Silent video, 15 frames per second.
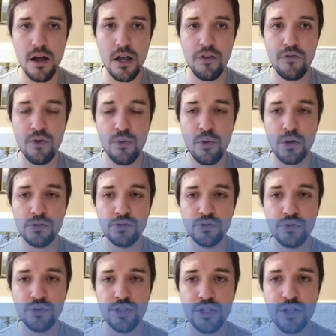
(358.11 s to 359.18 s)
If you want
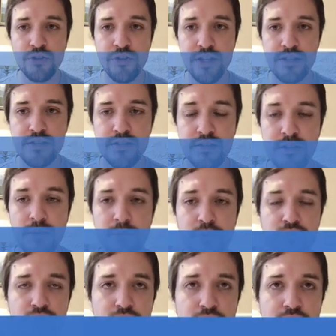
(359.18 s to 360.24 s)
to decrease the
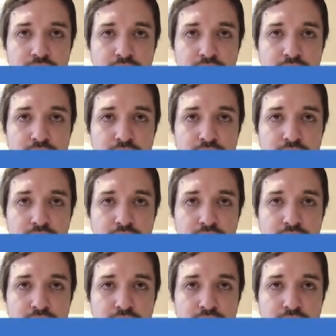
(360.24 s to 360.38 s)
amount of